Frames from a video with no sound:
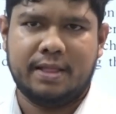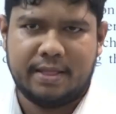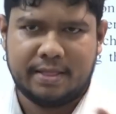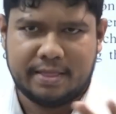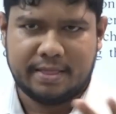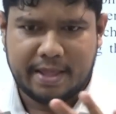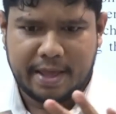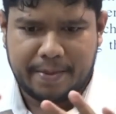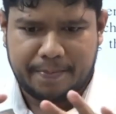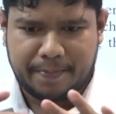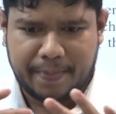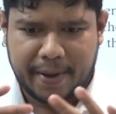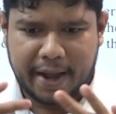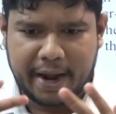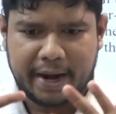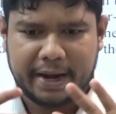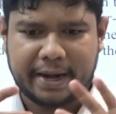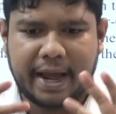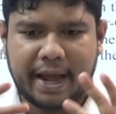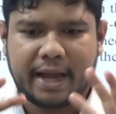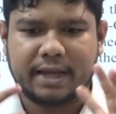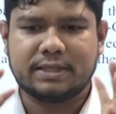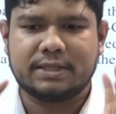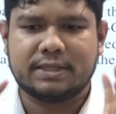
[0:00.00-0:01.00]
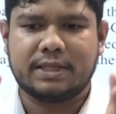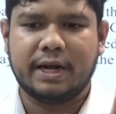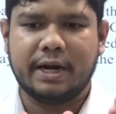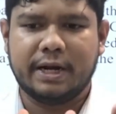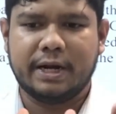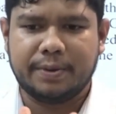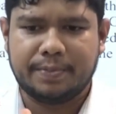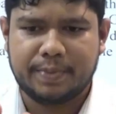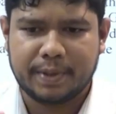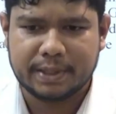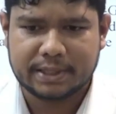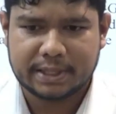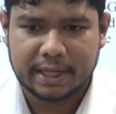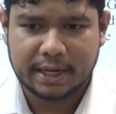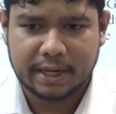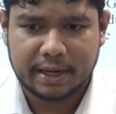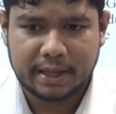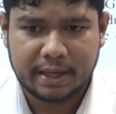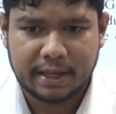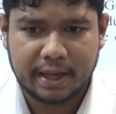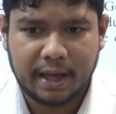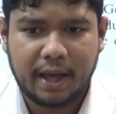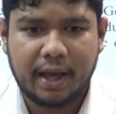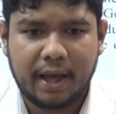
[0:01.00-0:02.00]
They pay tax 30%
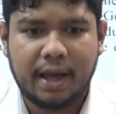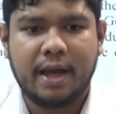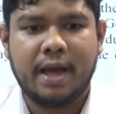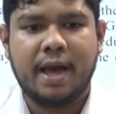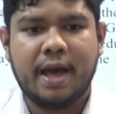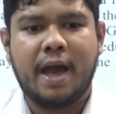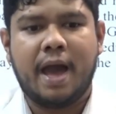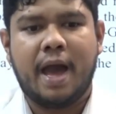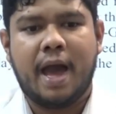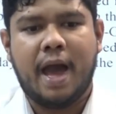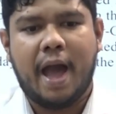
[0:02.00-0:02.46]
here,